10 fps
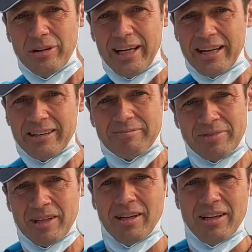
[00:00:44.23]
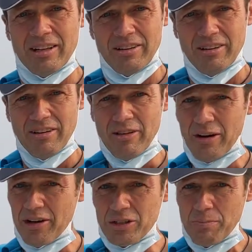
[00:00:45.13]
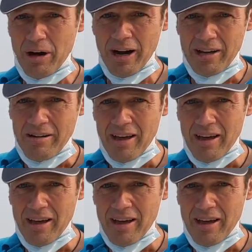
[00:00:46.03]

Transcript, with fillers: Lake. There is mud